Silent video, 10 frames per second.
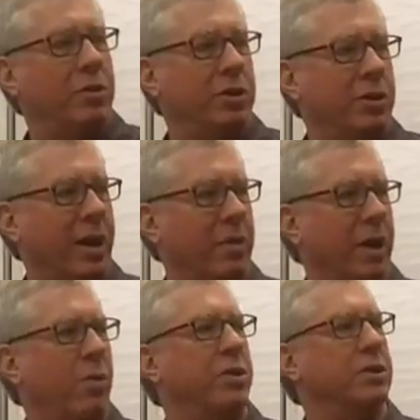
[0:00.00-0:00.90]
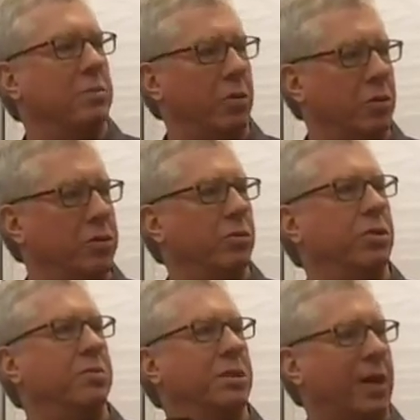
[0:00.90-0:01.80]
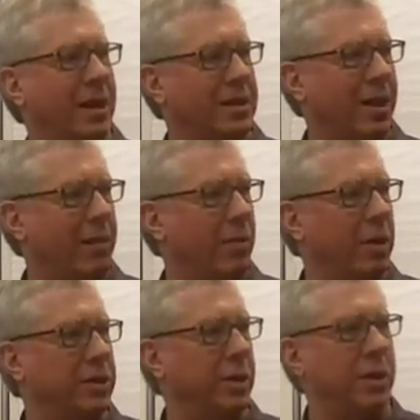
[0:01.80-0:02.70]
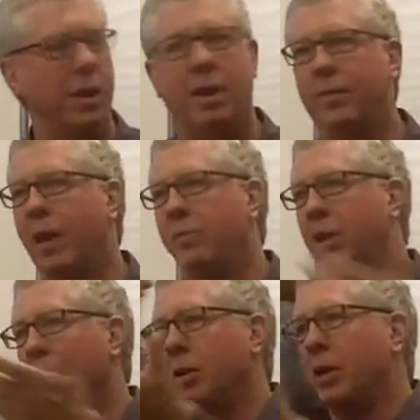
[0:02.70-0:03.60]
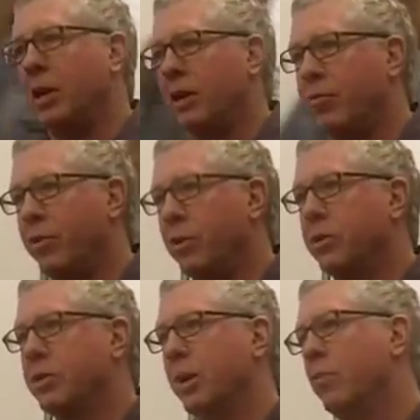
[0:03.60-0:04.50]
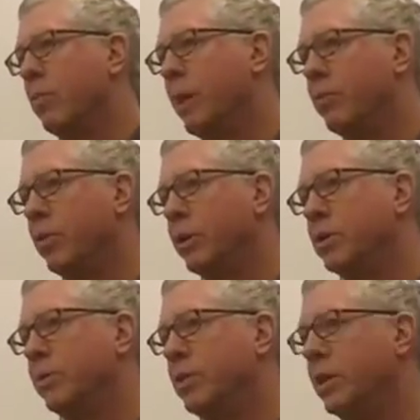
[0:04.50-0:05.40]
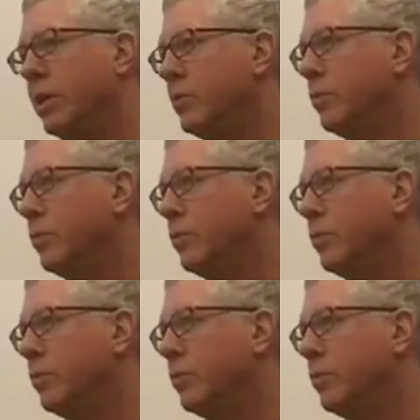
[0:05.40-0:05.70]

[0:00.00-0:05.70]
we should talk about what are some other tools besides libraries, and Yeah. that'd be a good lead-in for you to talk more about productivity